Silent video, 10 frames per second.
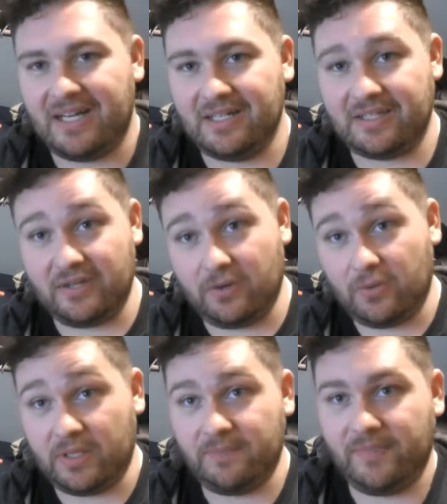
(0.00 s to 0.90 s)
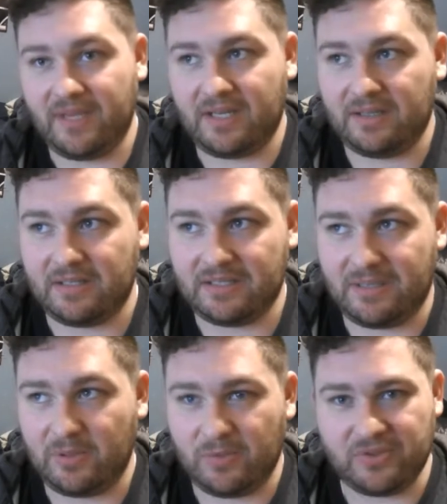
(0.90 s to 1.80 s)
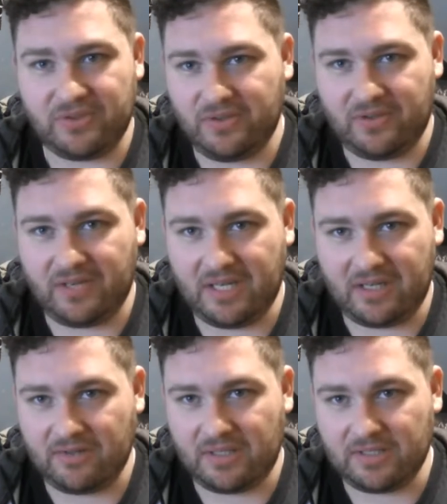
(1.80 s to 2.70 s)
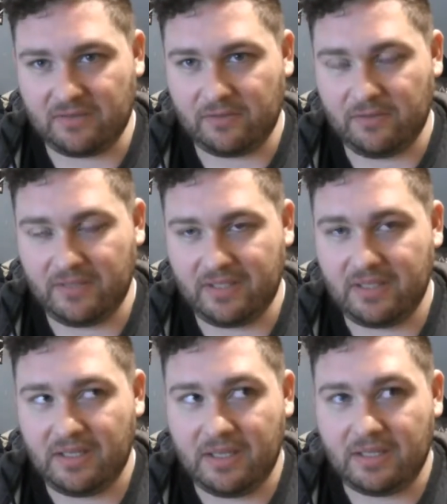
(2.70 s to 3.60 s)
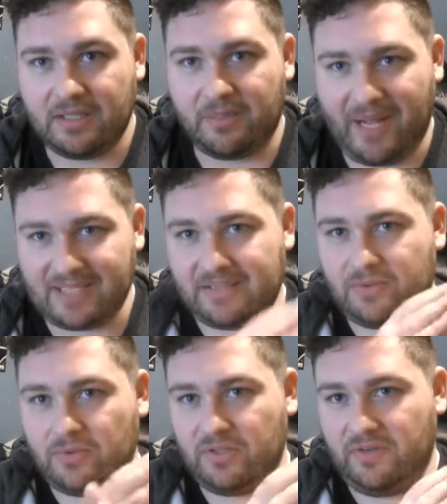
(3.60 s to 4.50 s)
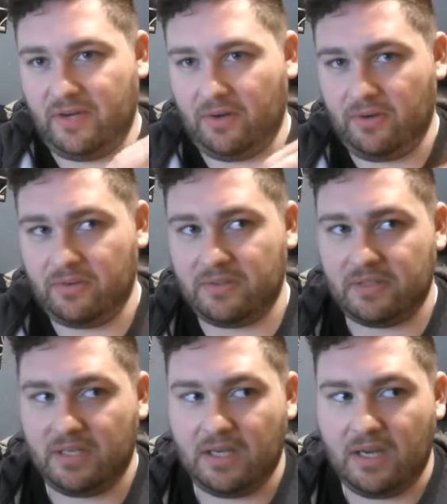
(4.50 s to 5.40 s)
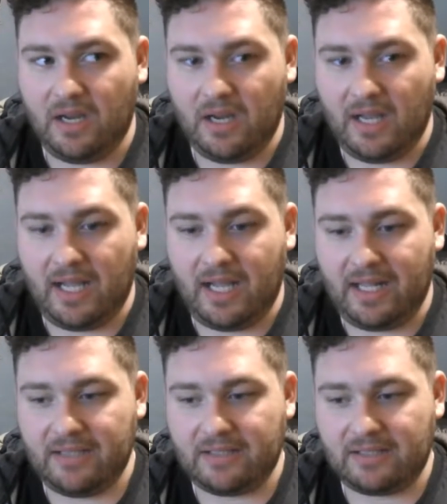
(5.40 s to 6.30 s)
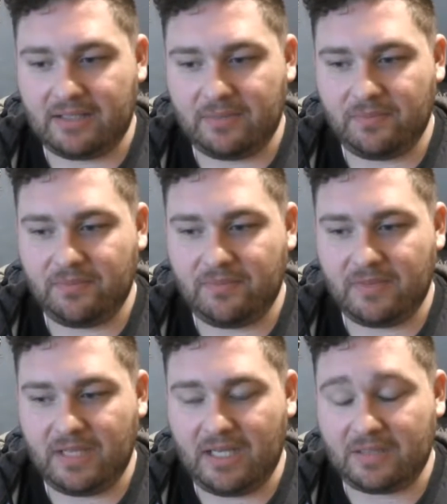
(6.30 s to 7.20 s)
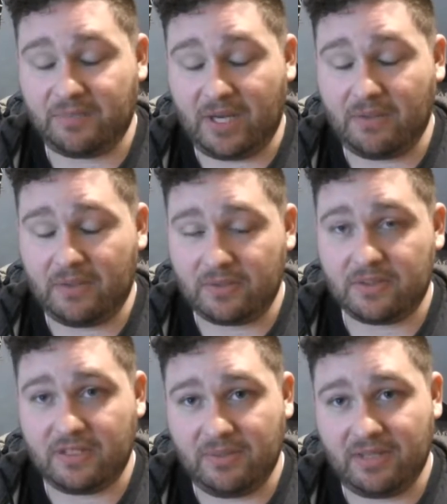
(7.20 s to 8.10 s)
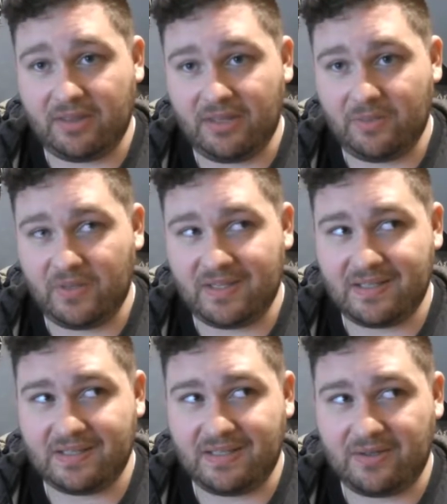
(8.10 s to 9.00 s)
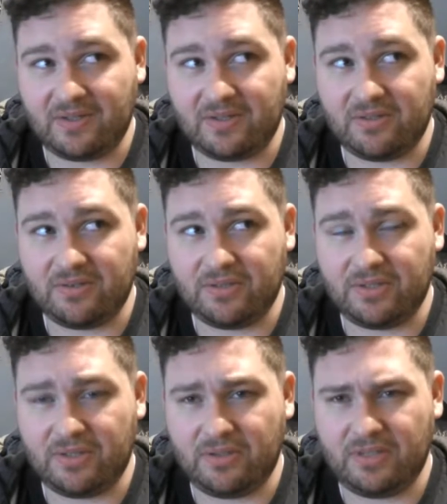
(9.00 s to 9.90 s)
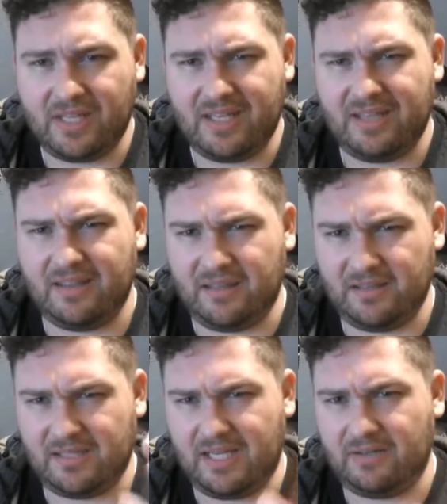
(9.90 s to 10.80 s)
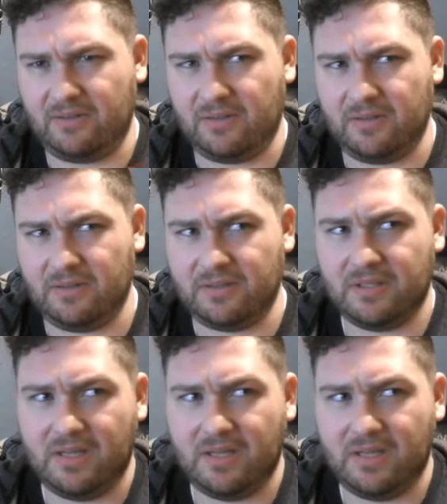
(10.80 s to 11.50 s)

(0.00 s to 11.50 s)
Zero One, because I'm almost certain they're going to get a crossover movie to pass the torch of errors. And it's probably also going to be a thing because they also showed, I think in the title cards,